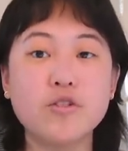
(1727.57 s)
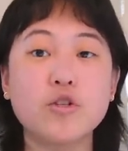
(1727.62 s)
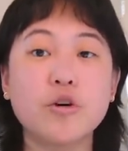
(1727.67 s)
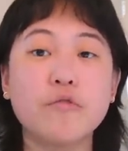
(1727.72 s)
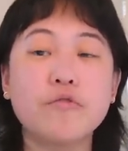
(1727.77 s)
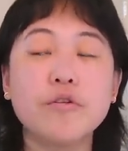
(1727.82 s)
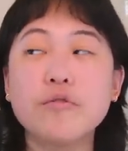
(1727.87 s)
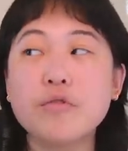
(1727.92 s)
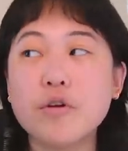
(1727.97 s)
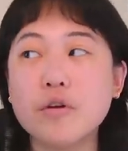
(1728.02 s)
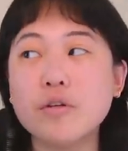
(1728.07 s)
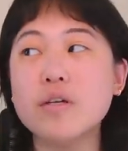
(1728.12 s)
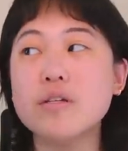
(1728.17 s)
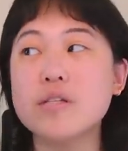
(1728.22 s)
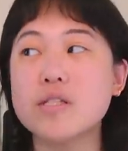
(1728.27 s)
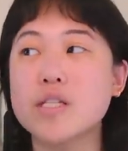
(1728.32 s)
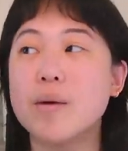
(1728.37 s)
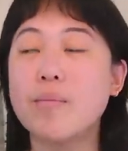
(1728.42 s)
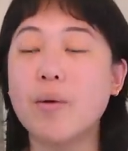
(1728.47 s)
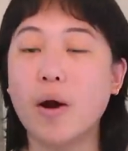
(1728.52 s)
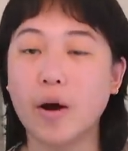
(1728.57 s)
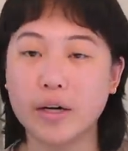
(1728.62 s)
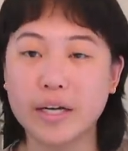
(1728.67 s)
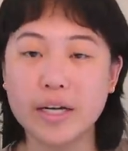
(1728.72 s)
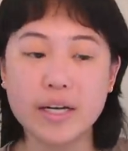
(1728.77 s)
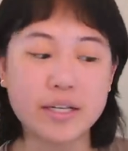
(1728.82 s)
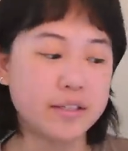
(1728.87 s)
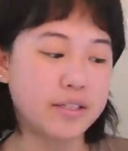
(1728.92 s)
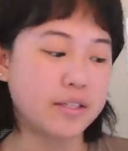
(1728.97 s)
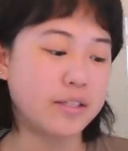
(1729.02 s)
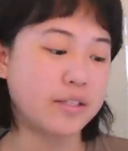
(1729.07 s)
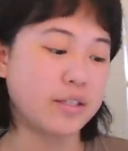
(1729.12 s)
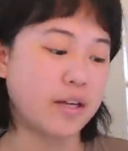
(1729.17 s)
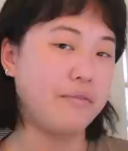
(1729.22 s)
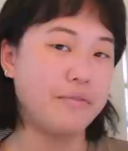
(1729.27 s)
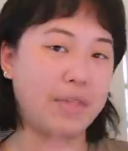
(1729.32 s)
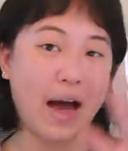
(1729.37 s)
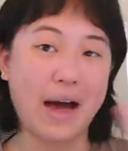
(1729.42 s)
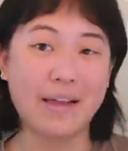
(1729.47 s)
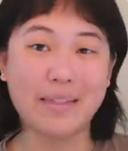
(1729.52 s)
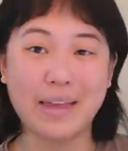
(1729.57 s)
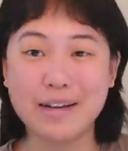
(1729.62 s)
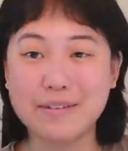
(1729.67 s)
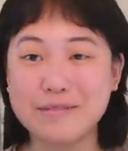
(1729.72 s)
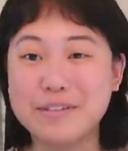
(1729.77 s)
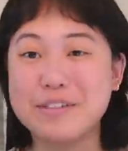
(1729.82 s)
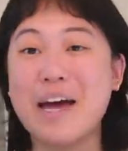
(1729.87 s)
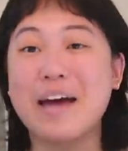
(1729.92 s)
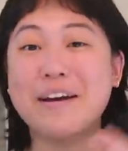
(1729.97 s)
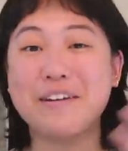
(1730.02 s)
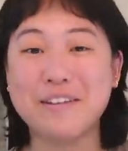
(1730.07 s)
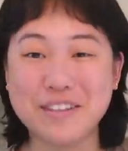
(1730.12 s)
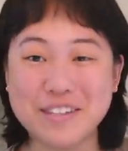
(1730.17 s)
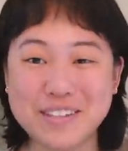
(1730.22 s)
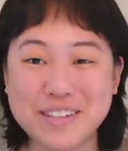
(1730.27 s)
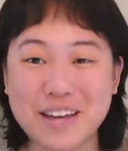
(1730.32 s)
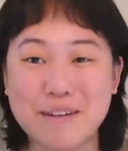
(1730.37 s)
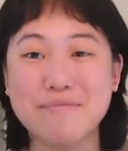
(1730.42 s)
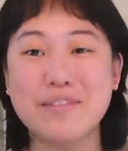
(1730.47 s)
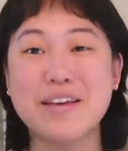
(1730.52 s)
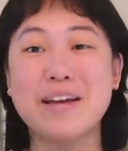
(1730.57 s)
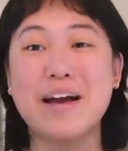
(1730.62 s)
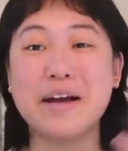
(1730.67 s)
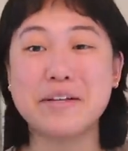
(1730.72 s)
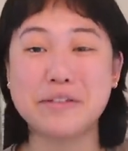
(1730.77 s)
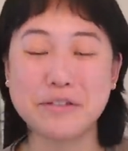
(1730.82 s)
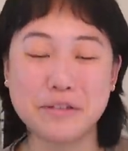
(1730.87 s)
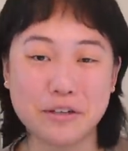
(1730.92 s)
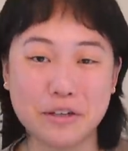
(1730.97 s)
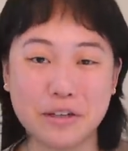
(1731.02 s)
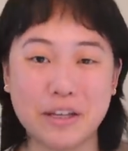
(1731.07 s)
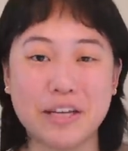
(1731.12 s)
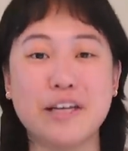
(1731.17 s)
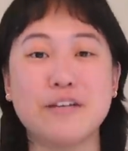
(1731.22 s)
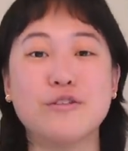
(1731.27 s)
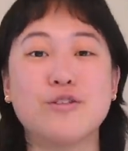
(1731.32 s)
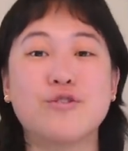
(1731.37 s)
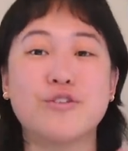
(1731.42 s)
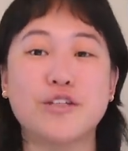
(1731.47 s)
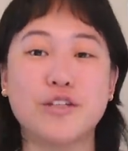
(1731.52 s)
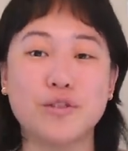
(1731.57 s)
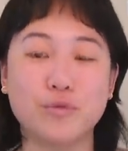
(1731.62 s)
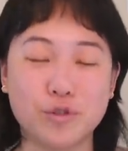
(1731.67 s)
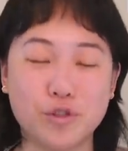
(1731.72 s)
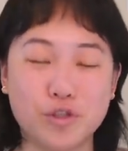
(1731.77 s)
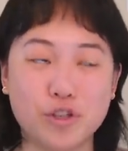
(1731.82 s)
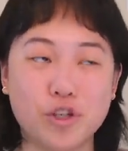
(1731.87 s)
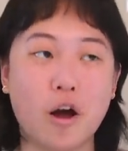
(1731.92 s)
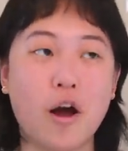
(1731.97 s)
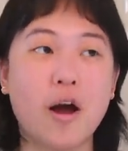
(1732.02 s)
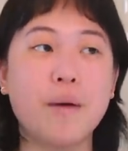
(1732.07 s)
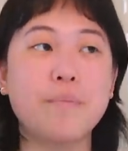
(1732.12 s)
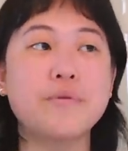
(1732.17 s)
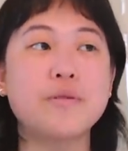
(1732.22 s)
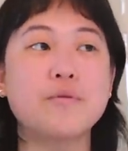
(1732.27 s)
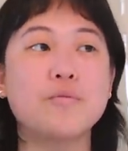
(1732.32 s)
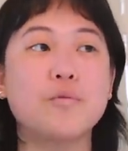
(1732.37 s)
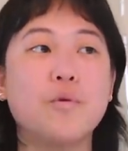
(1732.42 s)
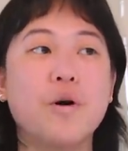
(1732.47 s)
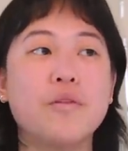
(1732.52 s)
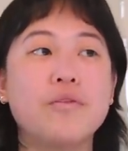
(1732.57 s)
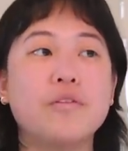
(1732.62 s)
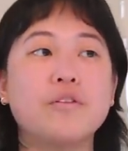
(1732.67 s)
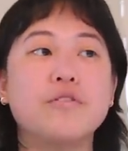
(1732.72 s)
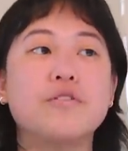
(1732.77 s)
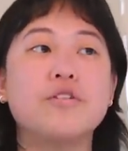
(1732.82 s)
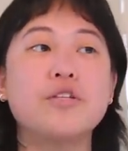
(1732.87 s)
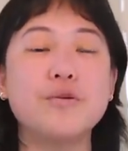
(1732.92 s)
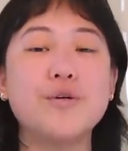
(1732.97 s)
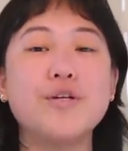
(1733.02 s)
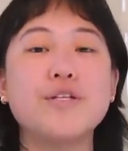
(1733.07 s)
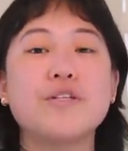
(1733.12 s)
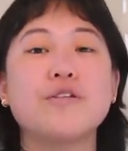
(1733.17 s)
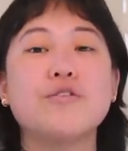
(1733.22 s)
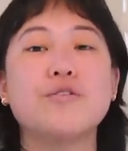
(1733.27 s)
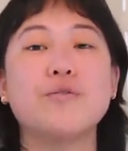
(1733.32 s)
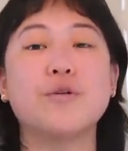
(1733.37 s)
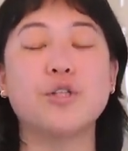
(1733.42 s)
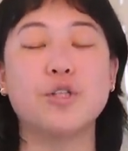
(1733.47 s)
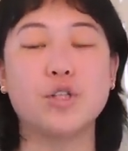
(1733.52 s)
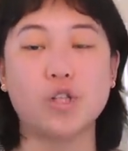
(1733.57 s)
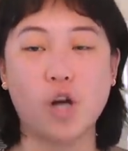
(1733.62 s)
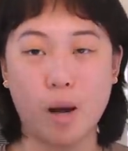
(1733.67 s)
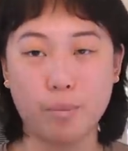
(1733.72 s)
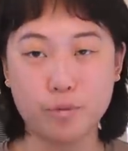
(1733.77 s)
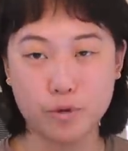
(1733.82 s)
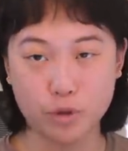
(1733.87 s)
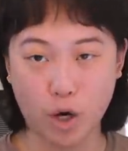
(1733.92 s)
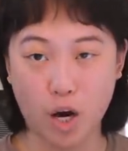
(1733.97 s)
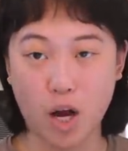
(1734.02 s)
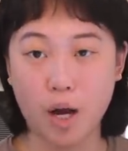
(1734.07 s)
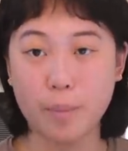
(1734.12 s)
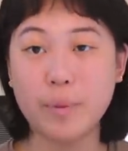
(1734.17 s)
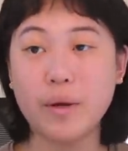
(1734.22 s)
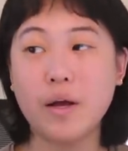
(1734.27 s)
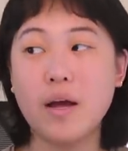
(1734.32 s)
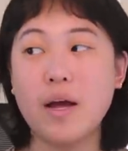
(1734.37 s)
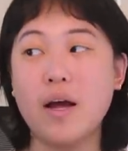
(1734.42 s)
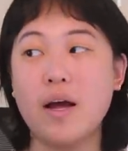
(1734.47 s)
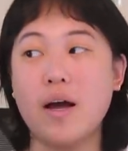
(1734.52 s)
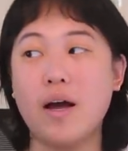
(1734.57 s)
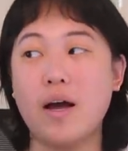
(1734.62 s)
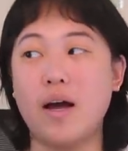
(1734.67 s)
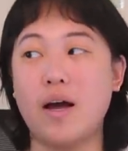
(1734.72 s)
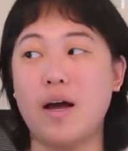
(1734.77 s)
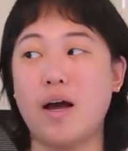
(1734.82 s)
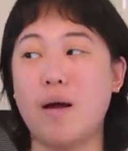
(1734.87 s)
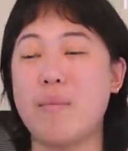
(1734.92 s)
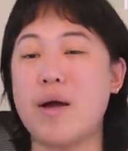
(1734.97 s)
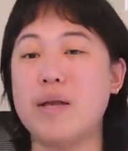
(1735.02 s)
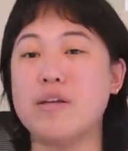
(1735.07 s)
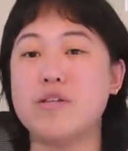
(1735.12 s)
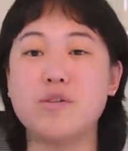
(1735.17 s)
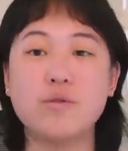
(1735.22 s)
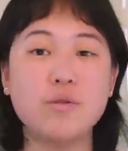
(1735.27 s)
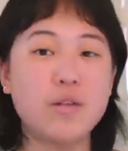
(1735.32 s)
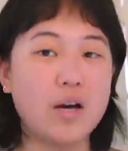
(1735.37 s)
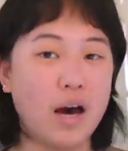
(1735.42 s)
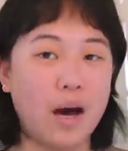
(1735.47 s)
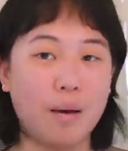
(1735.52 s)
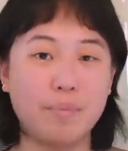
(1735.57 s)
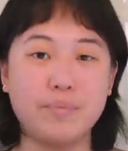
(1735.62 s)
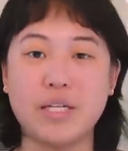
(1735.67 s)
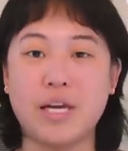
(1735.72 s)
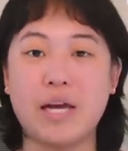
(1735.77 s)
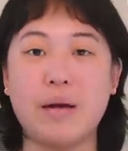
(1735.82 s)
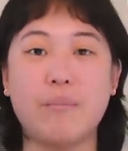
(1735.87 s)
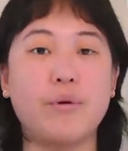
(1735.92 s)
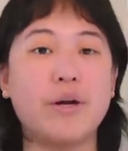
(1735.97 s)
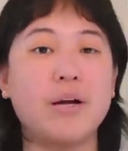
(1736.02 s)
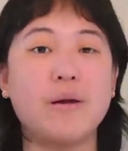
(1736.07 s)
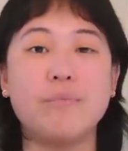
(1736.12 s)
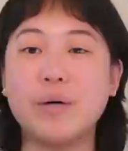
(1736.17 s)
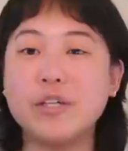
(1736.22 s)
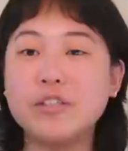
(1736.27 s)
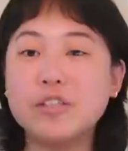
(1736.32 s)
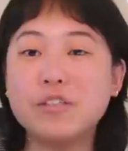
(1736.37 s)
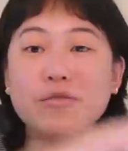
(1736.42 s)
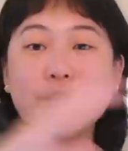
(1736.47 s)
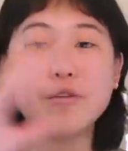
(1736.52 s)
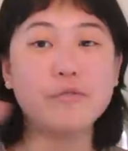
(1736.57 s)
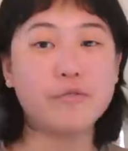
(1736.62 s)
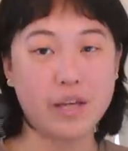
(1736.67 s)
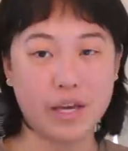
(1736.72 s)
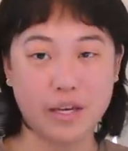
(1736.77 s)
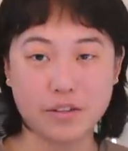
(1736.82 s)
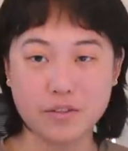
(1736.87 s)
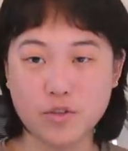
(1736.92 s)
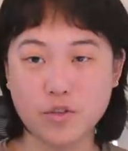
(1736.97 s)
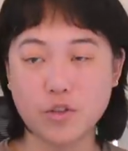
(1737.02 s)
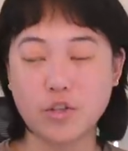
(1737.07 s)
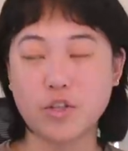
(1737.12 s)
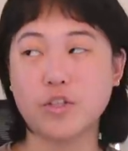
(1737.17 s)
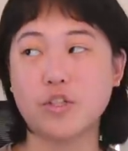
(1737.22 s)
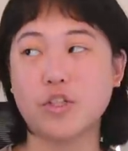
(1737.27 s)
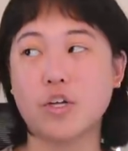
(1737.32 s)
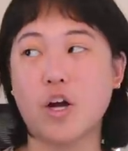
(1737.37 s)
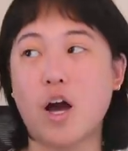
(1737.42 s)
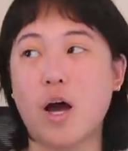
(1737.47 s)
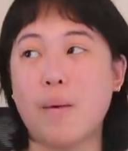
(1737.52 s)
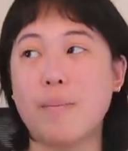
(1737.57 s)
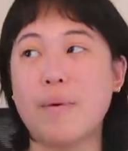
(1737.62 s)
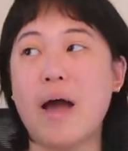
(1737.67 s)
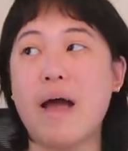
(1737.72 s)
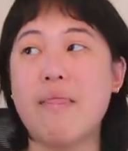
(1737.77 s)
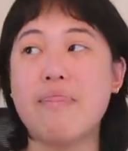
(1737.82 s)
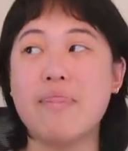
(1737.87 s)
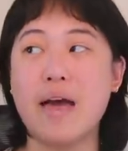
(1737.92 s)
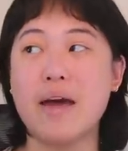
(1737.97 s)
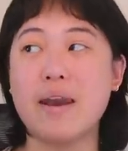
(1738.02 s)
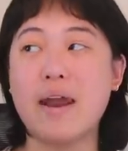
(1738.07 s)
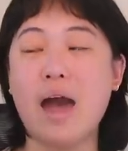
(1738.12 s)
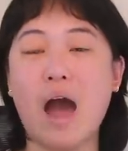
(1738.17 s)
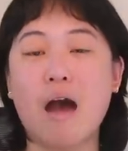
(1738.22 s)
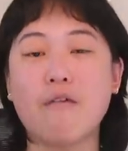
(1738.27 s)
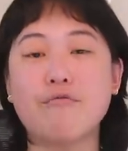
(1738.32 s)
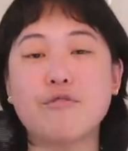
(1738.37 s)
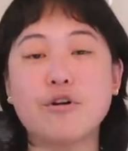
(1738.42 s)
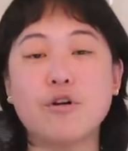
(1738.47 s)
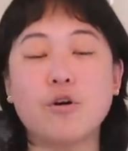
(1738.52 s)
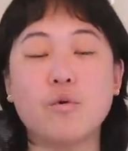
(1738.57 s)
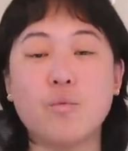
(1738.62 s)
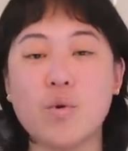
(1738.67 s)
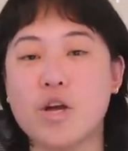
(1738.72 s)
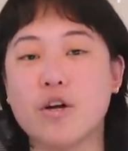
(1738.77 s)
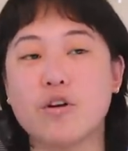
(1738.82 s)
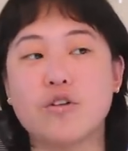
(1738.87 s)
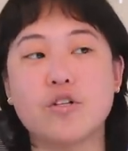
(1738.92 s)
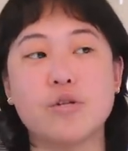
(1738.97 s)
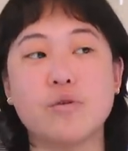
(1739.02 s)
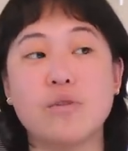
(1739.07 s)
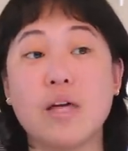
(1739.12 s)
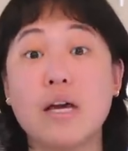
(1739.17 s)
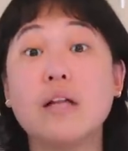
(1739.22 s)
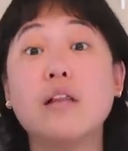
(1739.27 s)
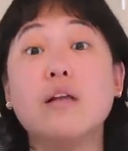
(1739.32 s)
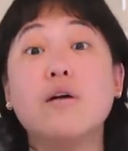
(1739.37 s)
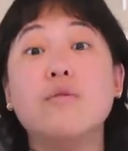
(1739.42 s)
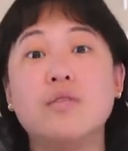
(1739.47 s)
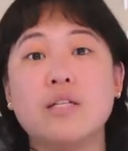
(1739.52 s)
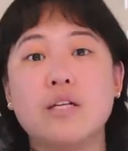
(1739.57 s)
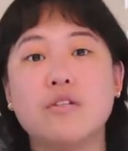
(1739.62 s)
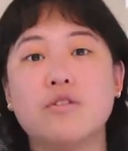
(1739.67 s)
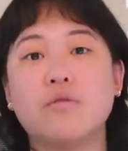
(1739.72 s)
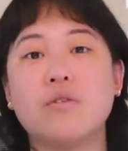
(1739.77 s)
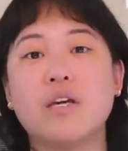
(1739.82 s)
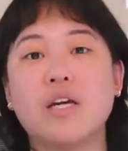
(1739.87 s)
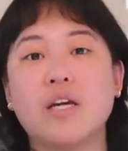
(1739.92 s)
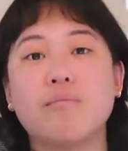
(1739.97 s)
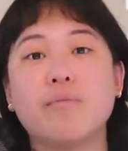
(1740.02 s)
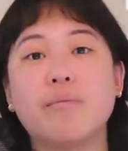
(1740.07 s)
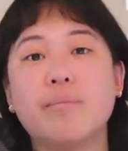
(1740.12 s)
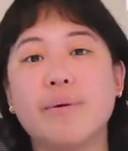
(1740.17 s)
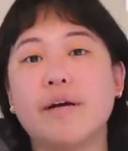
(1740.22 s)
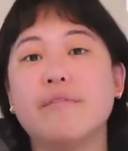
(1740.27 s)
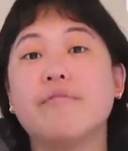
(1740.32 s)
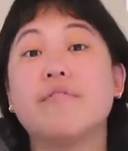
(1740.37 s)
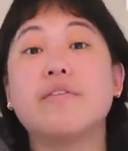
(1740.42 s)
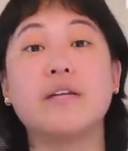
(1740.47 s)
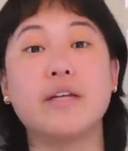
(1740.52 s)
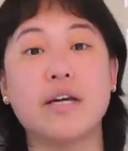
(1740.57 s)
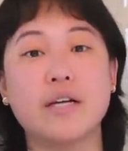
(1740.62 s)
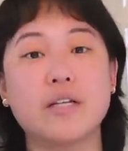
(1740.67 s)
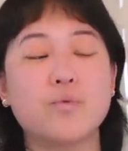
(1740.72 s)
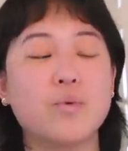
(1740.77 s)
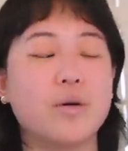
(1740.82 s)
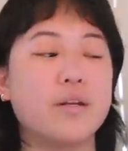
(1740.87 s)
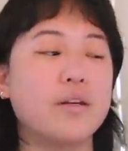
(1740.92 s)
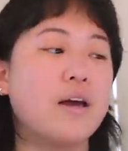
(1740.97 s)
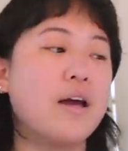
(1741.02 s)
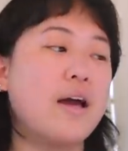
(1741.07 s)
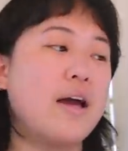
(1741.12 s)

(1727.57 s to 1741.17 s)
So if you notice some artists that like kind of do the same thing I do, they're like illustrators with shops, what they'll do is they'll do a shop drop and do the update, bring a bunch of new things to the shop, and then after a week or two they close it so they can prepare for the next one.